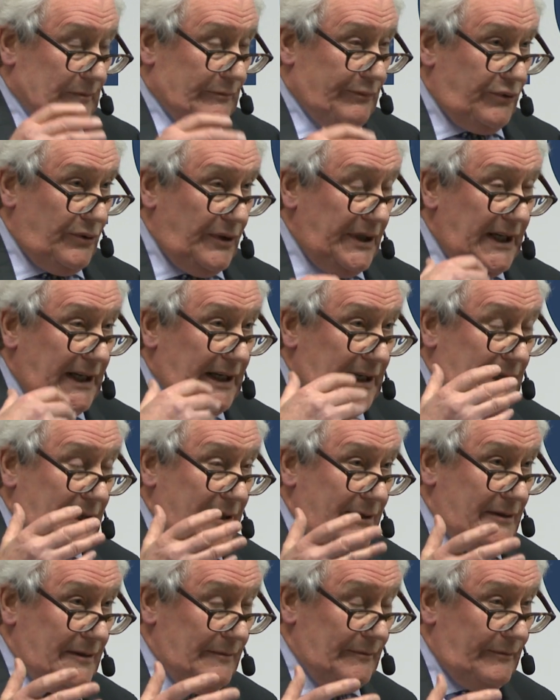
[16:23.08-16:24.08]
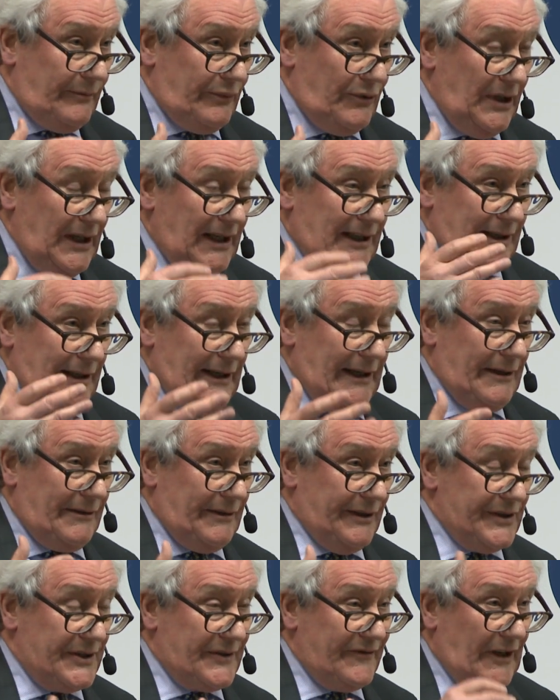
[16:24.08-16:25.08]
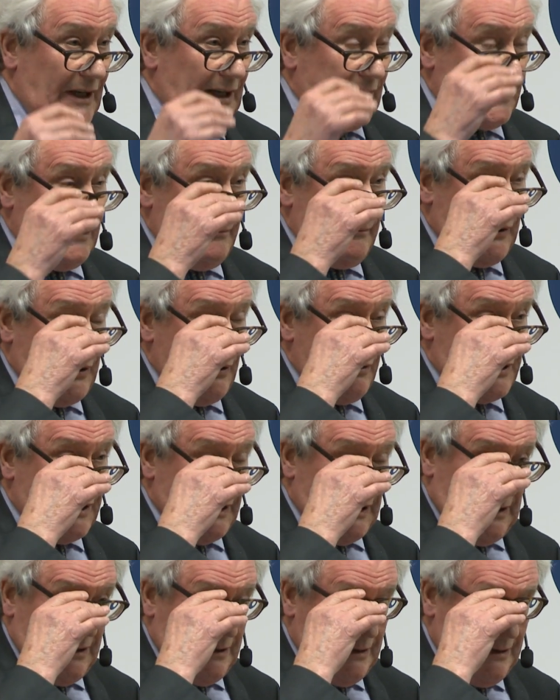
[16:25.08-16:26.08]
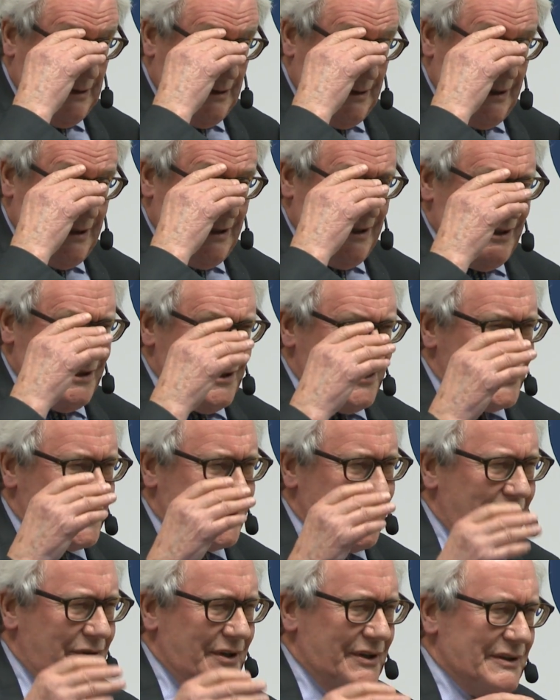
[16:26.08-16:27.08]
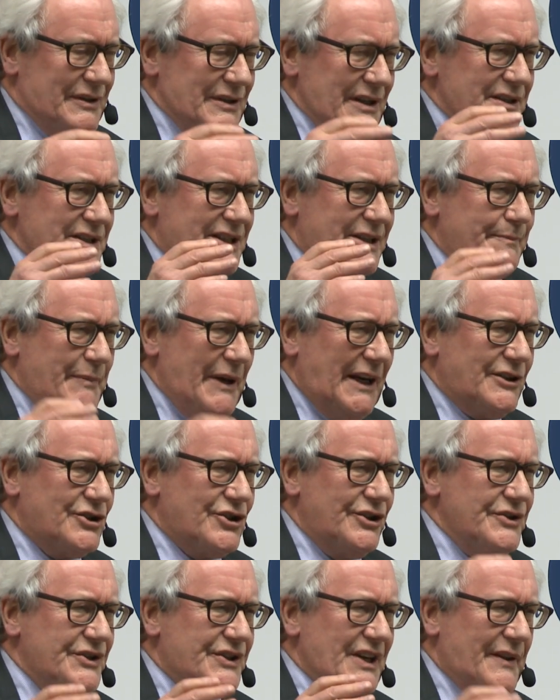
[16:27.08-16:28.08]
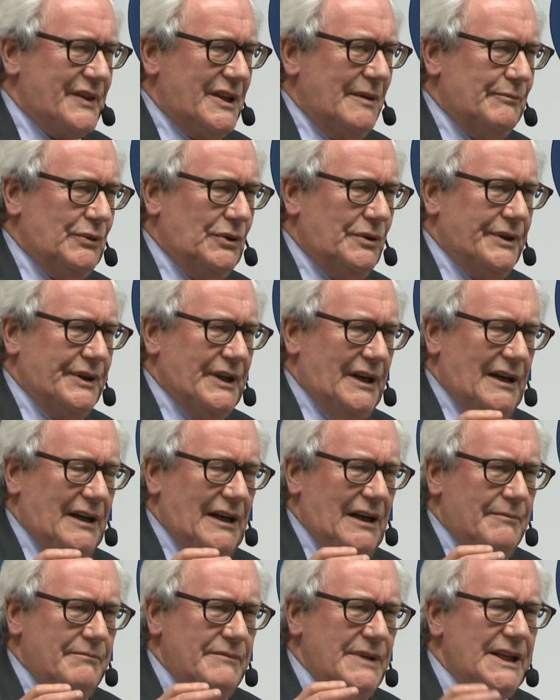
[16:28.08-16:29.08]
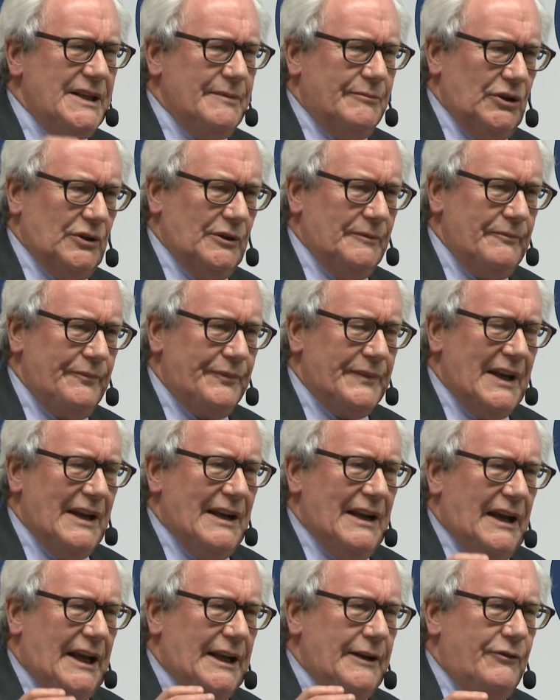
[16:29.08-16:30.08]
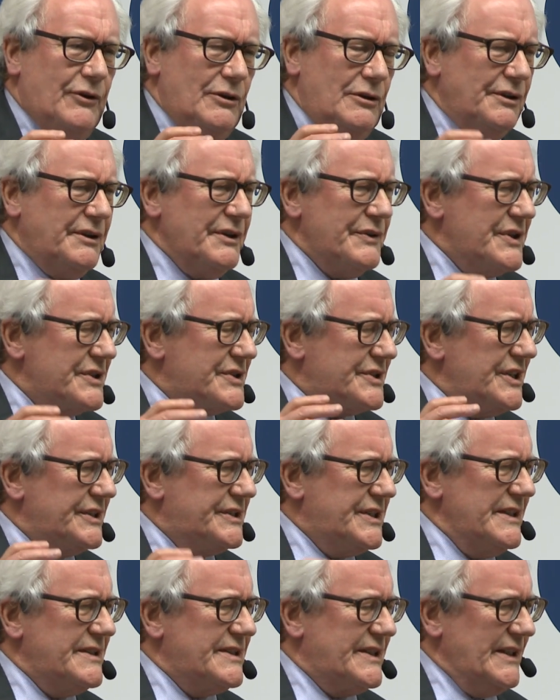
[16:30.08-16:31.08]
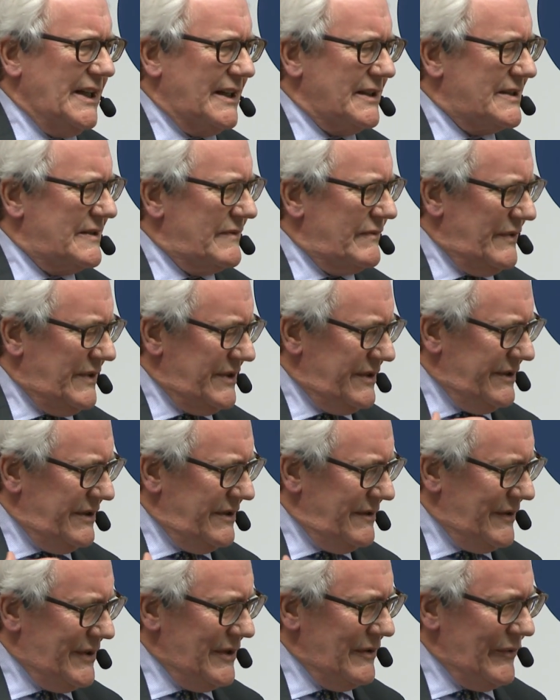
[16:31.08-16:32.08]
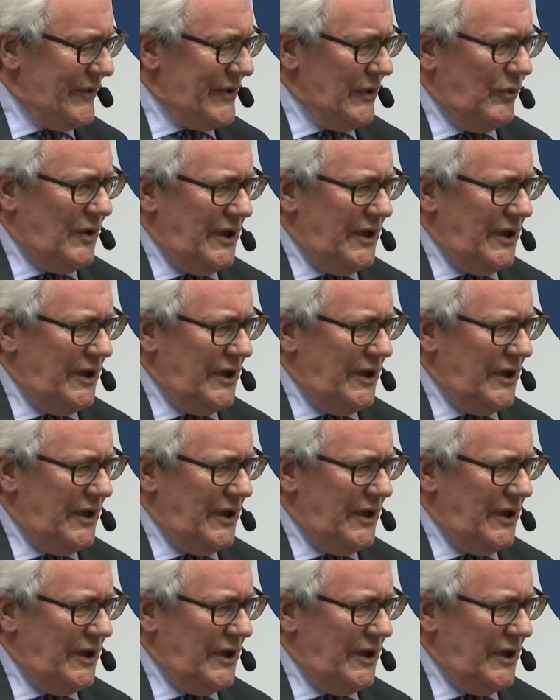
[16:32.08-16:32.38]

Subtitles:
pre-clearance via computer so that inspections at the border are minimal. And if you look at the statistics, the